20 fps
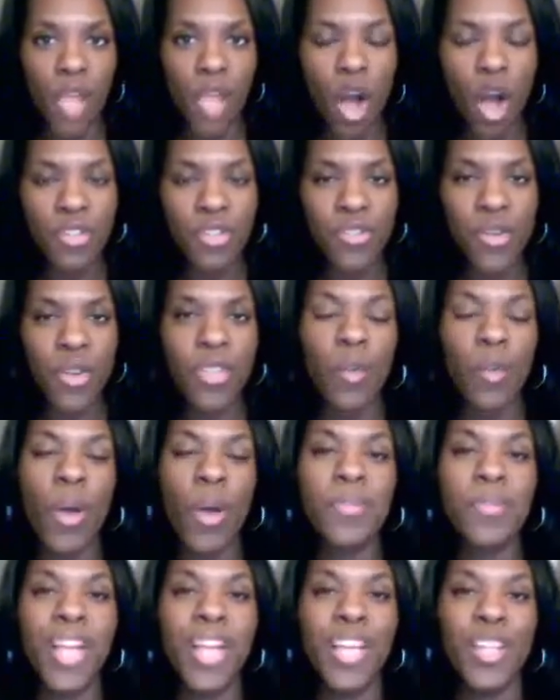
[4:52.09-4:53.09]
Also on that
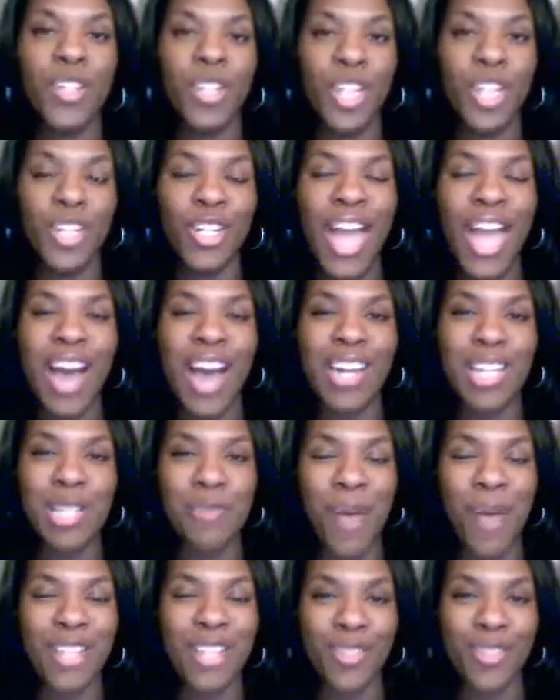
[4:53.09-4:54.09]
website, you'll learn how to
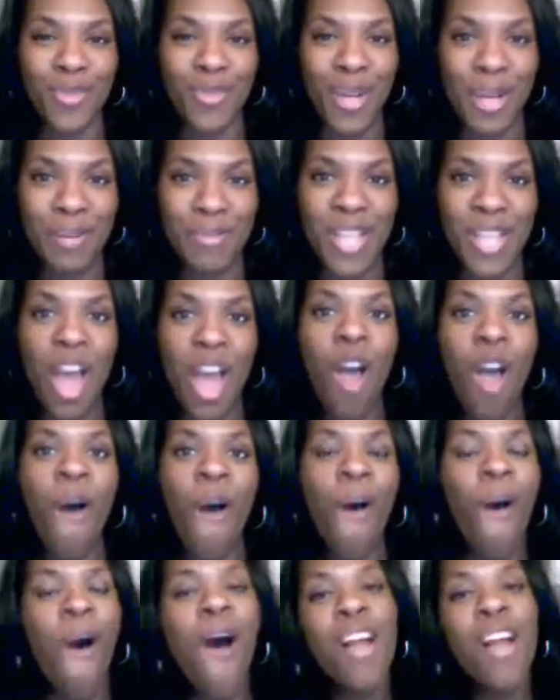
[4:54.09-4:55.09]
sponsor reps,
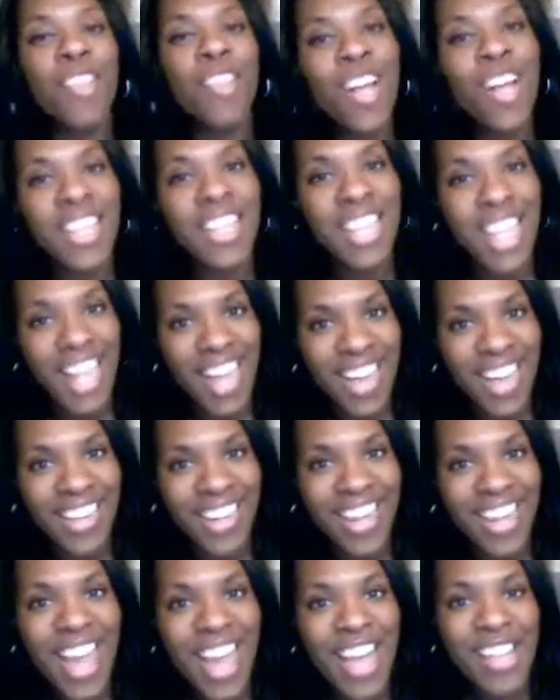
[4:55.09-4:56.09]
all
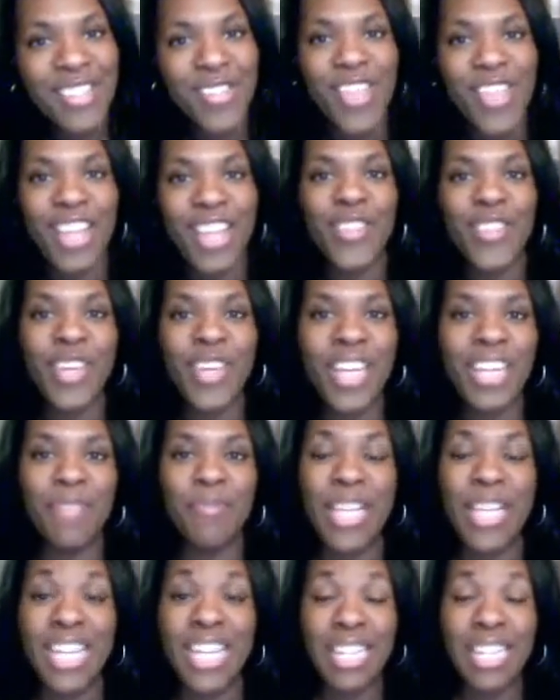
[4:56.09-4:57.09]
online so that you
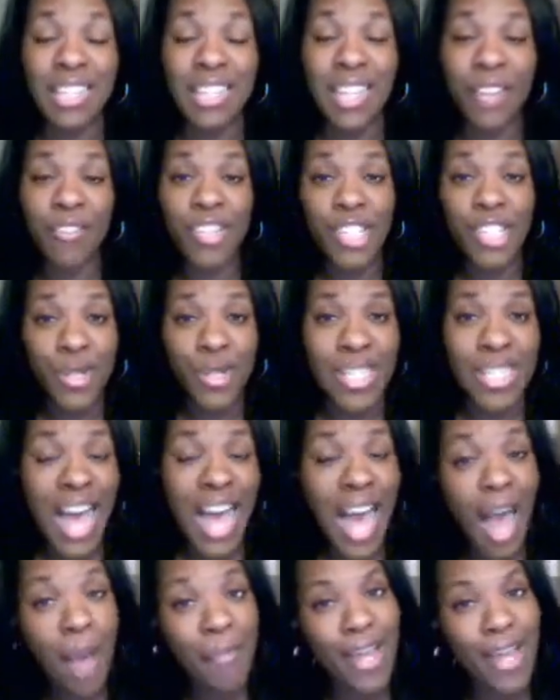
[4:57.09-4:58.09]
can begin to leverage your
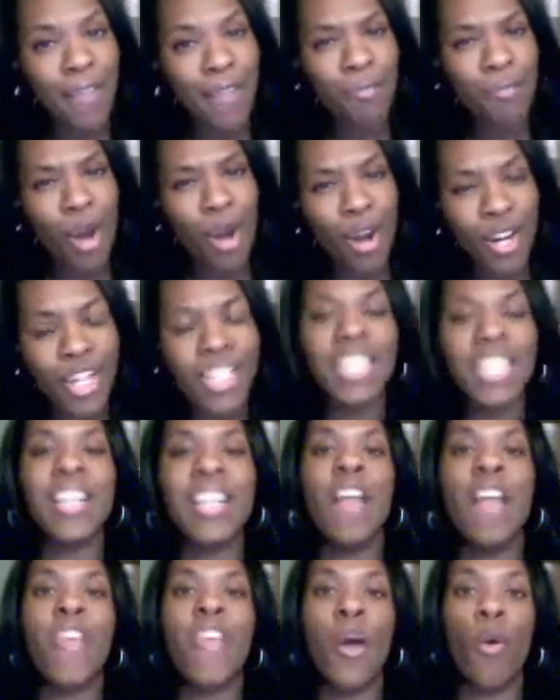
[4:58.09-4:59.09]
time and have
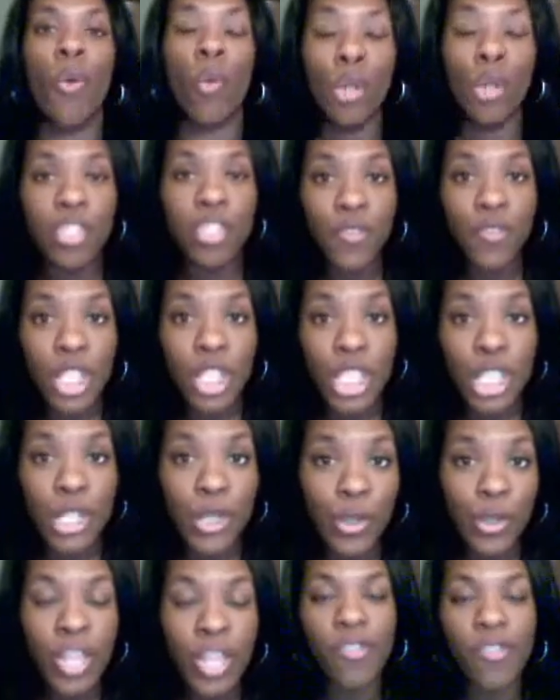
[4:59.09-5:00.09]
marketing that works for
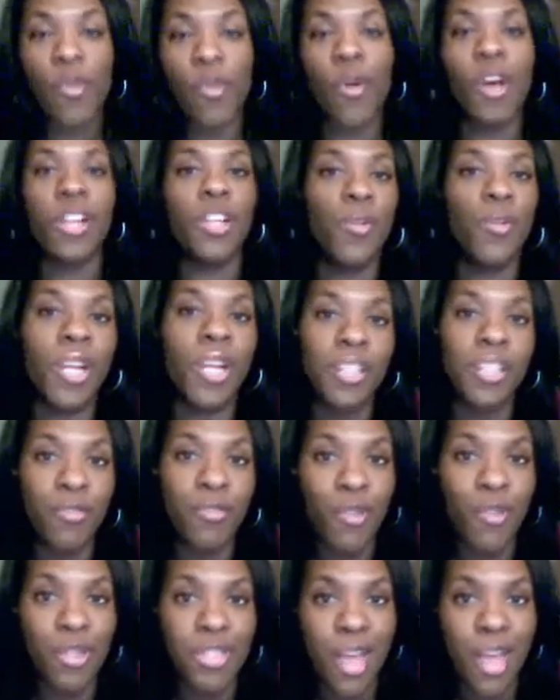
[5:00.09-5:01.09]
you even while you're working a
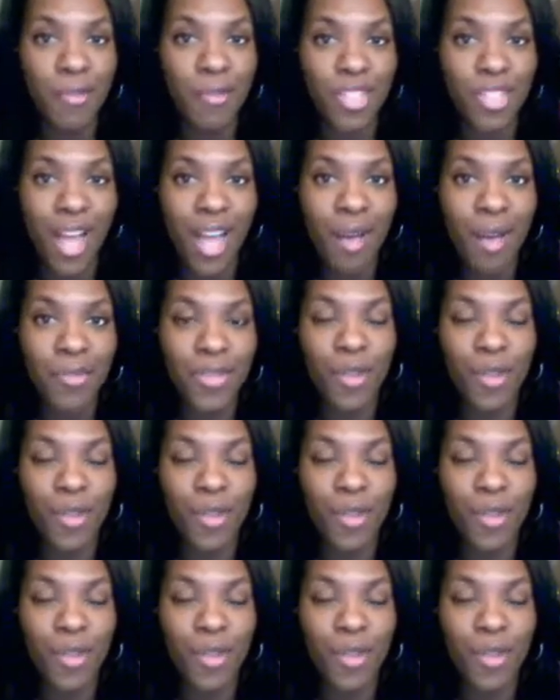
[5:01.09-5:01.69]
full-time job.